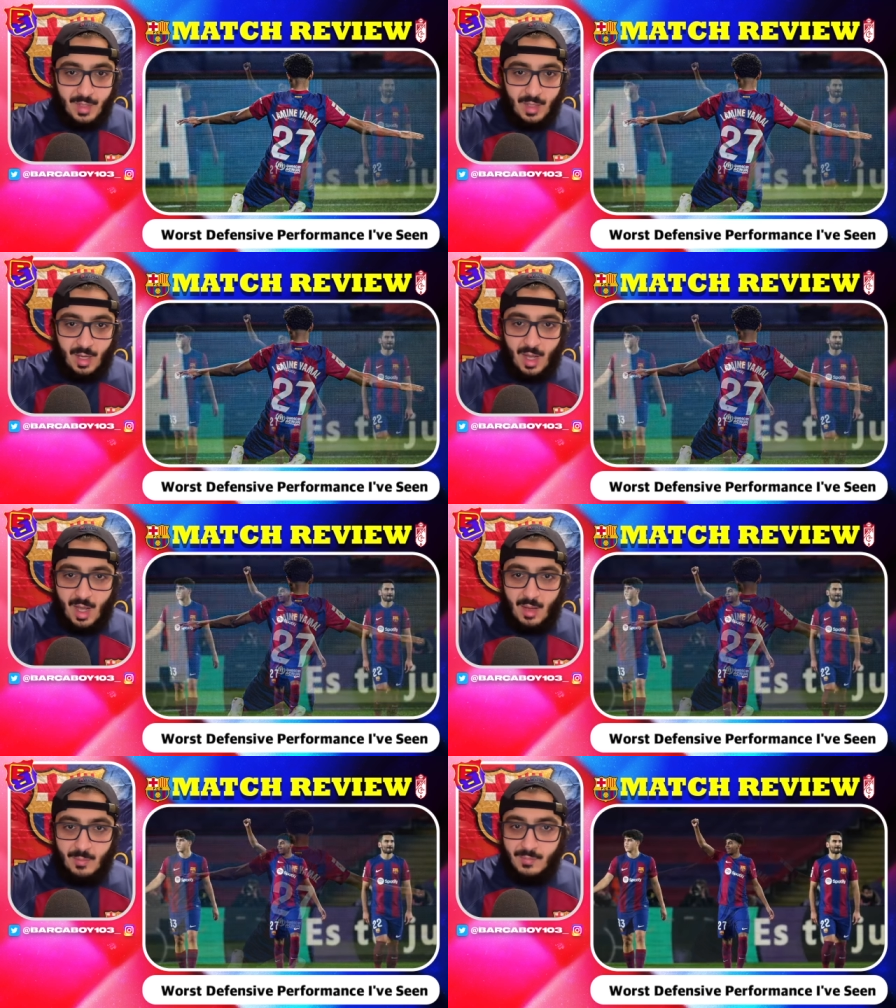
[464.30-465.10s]

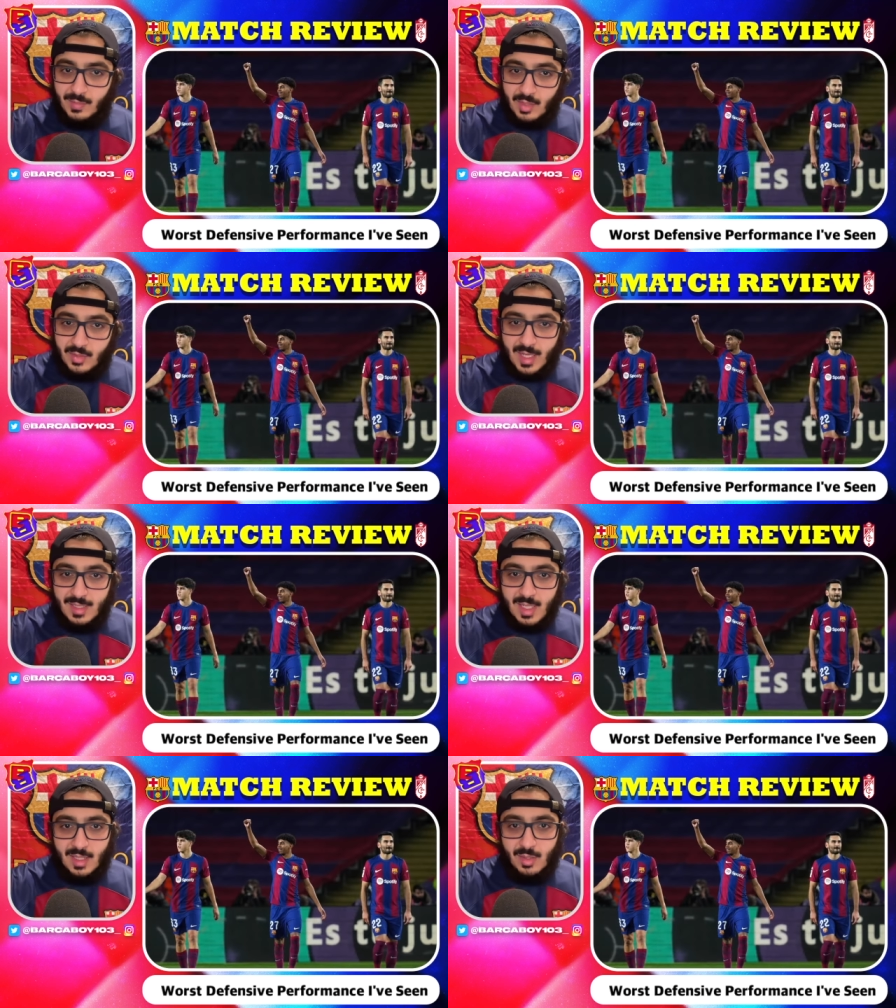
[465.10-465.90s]
Um, they're
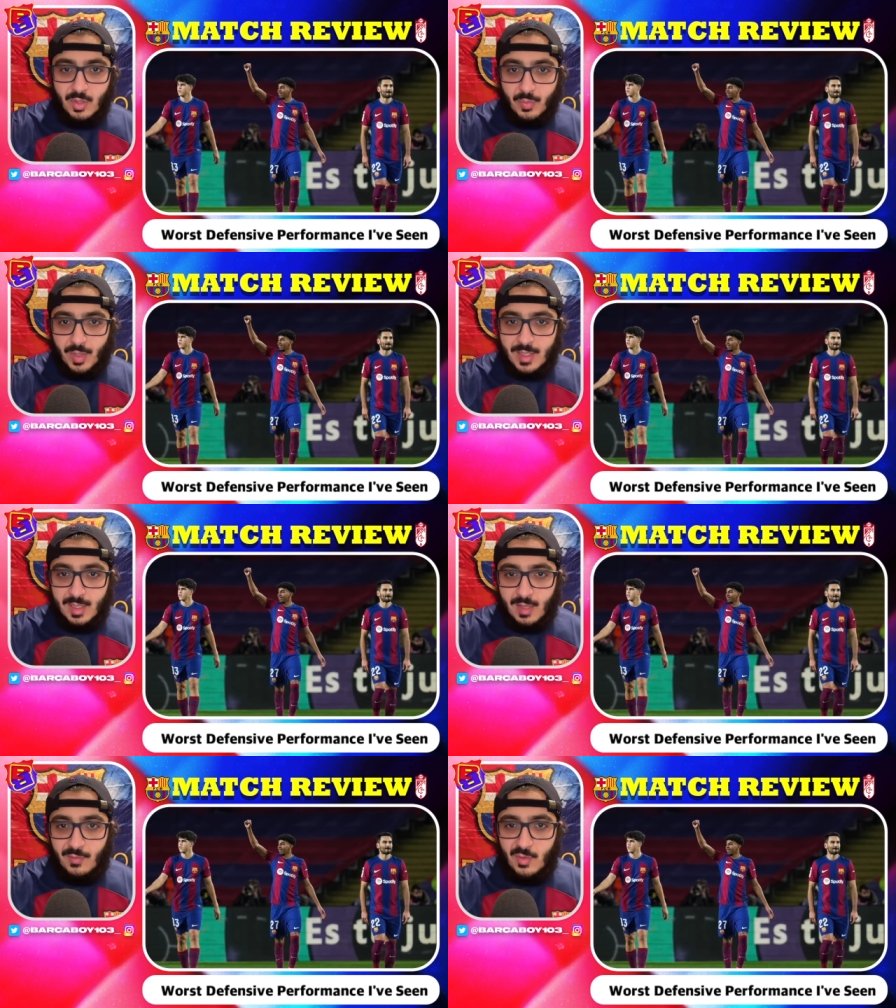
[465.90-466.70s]
saying the goals were
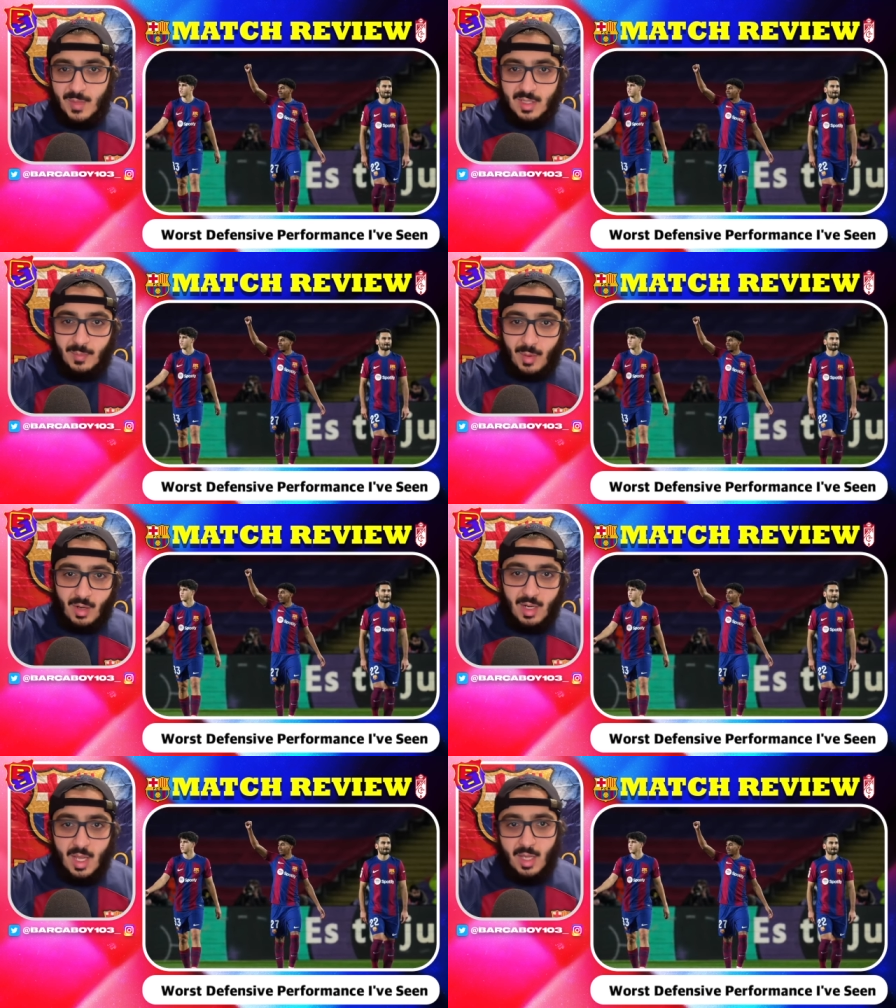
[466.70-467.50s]
conceded a few minutes
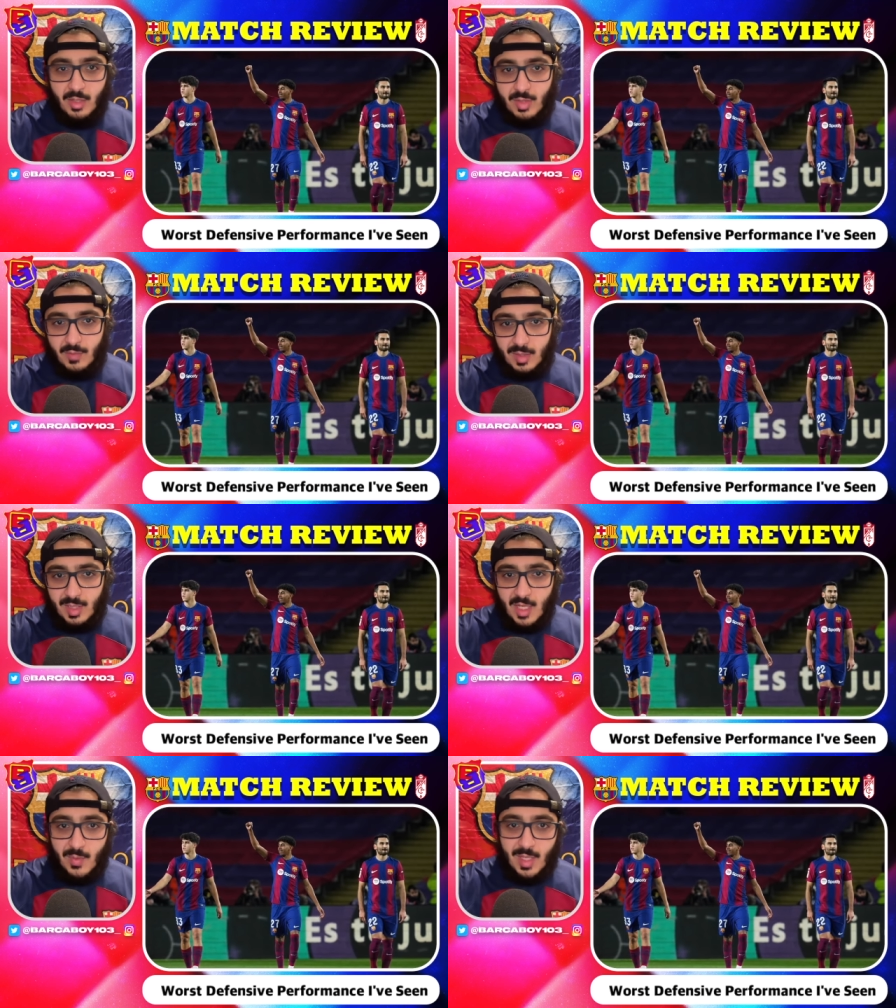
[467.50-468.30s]
apart and are tough to
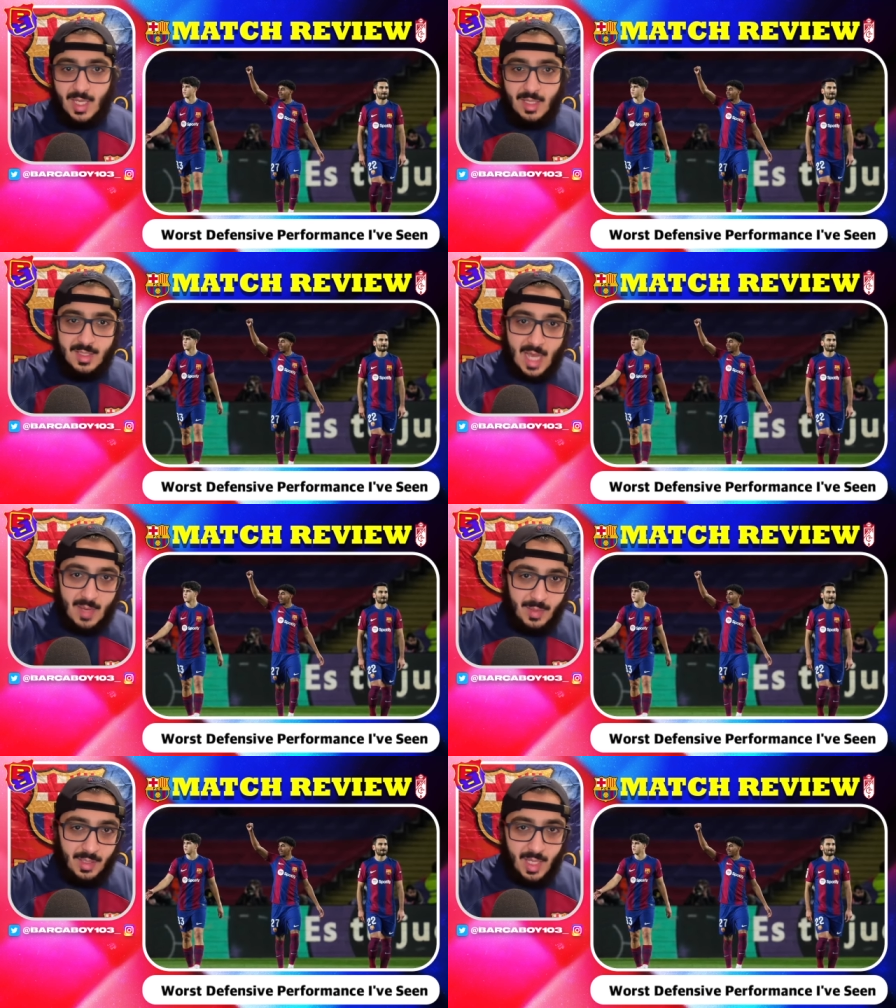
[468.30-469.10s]
take. We can't let this
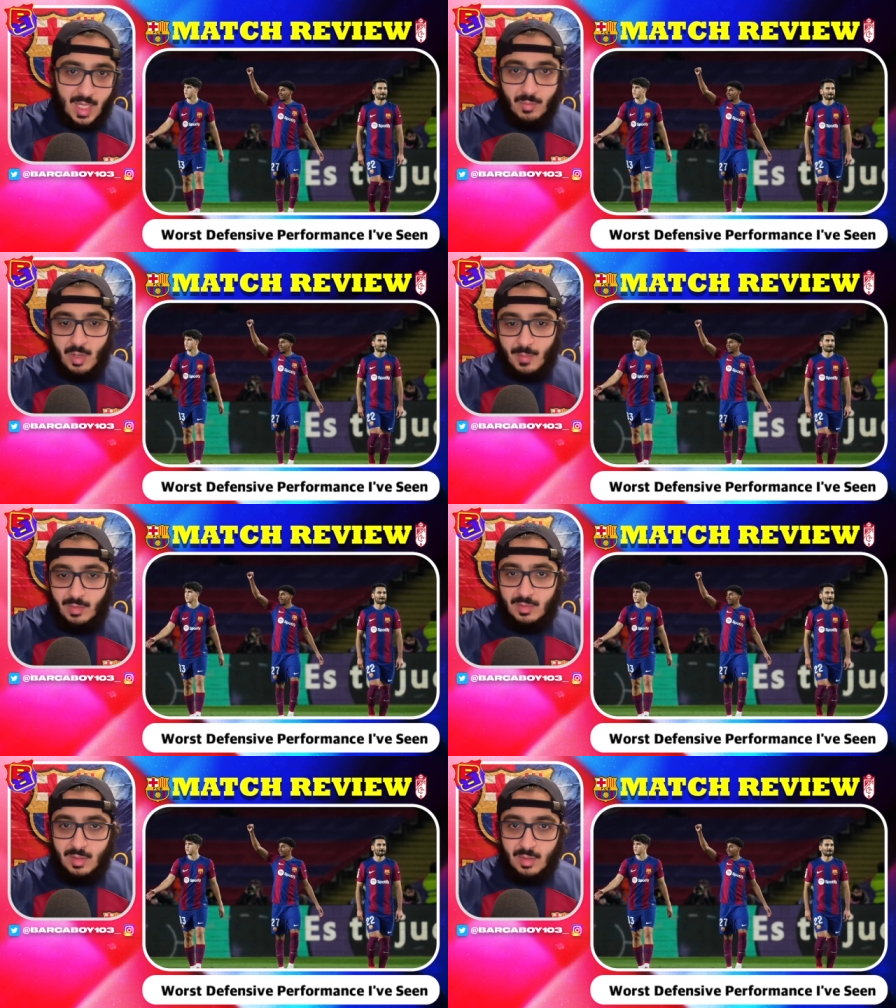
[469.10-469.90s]
happen again. We're
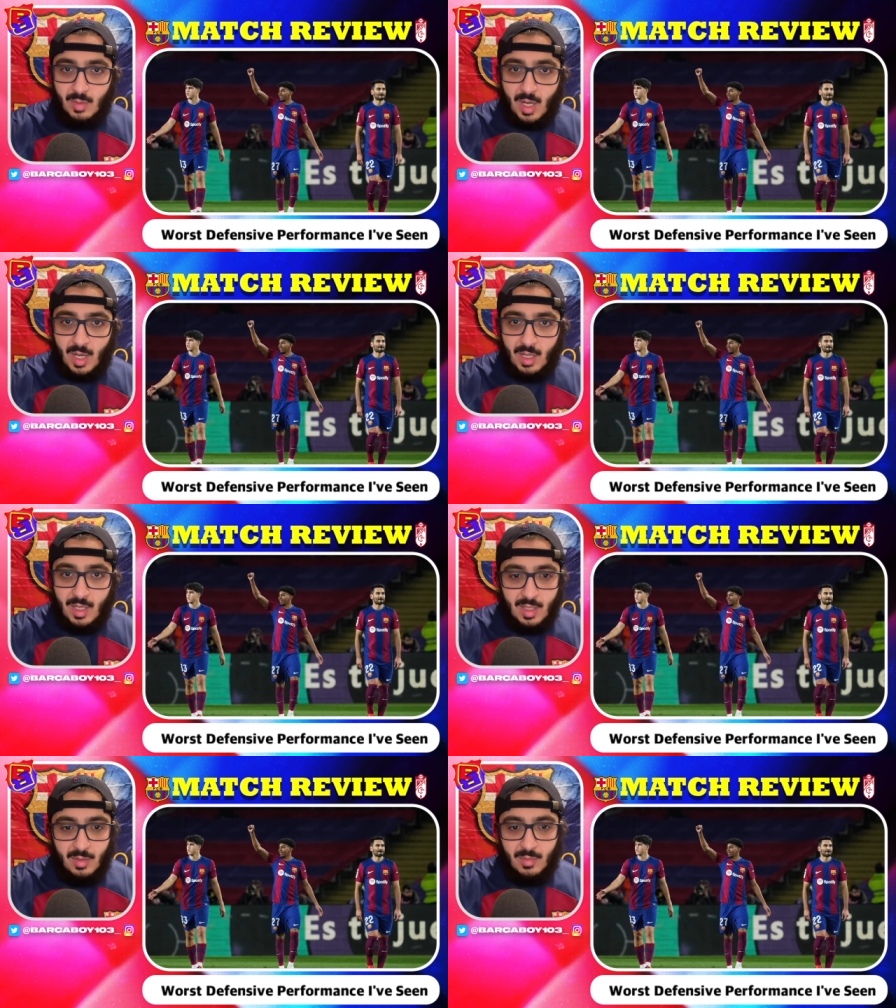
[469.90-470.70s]
about to uh,
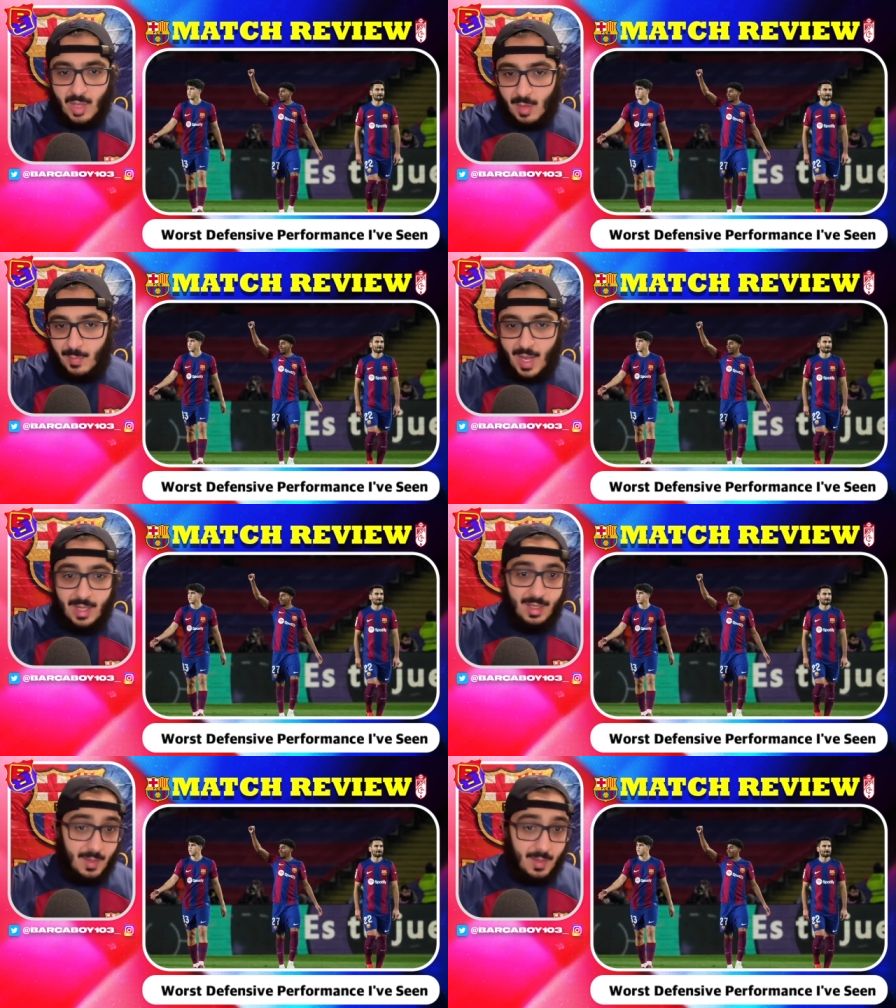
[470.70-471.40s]
comeback.